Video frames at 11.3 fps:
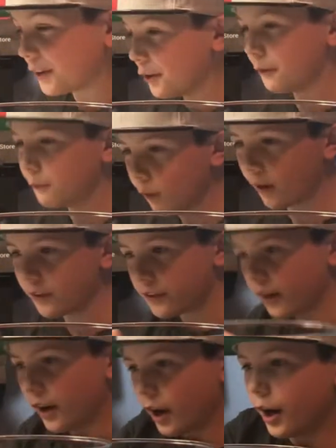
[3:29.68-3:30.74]
you want.
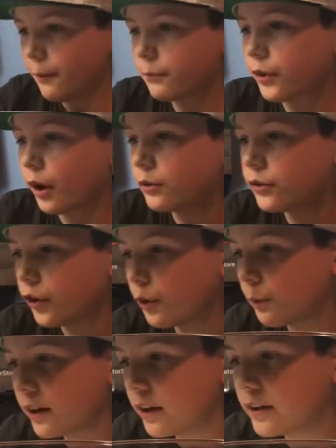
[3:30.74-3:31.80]
Um, those
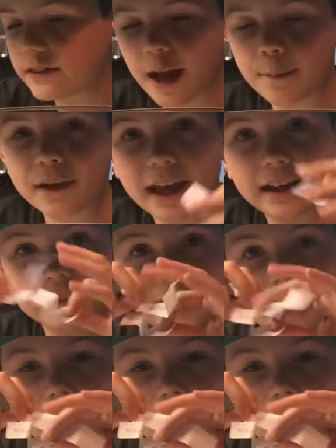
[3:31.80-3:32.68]
two winners, MLX